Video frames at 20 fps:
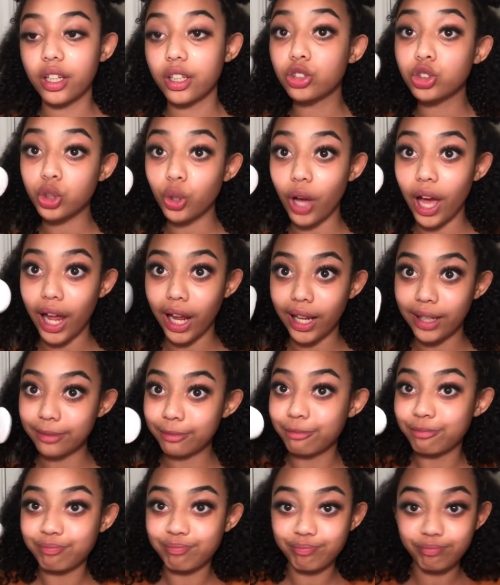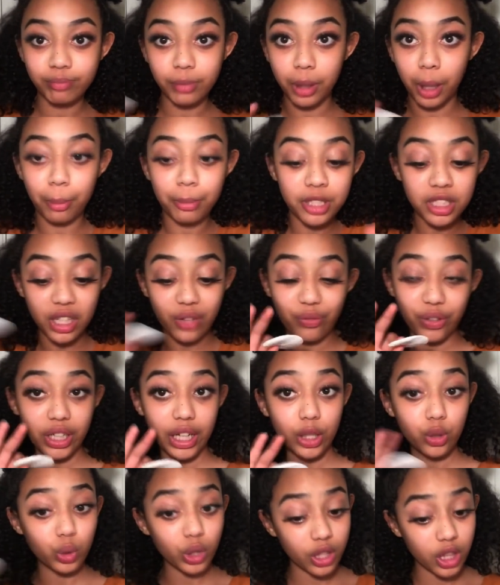So I'm just gonna
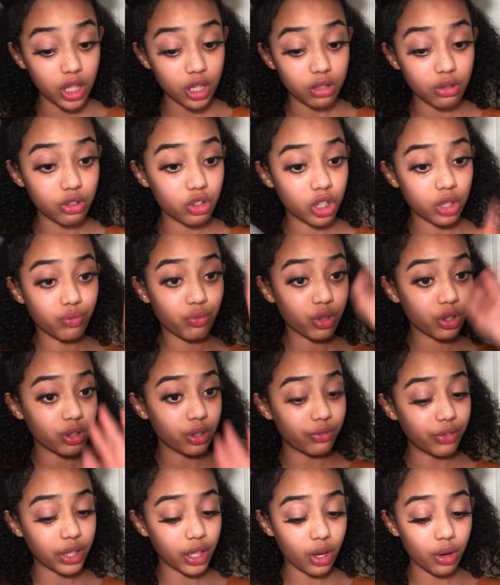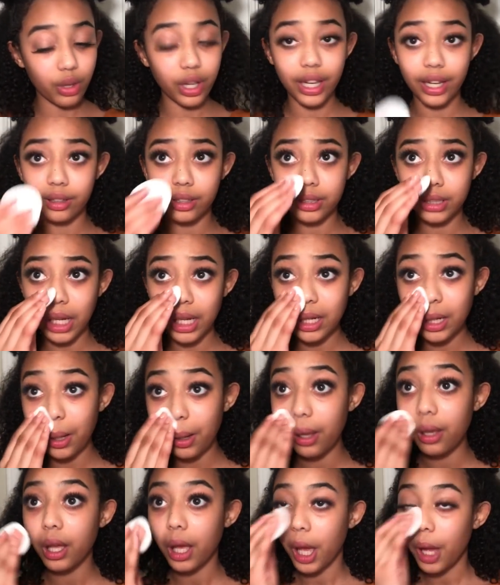finesse one of this just for the video and just kind
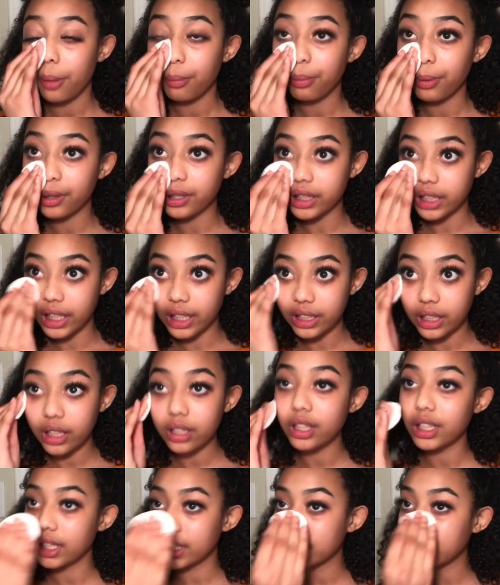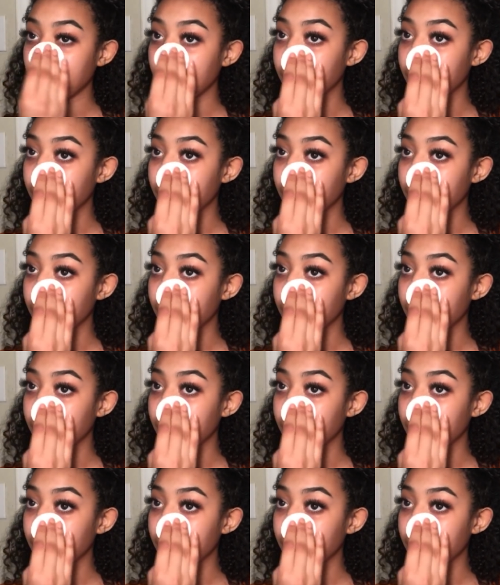of blend this.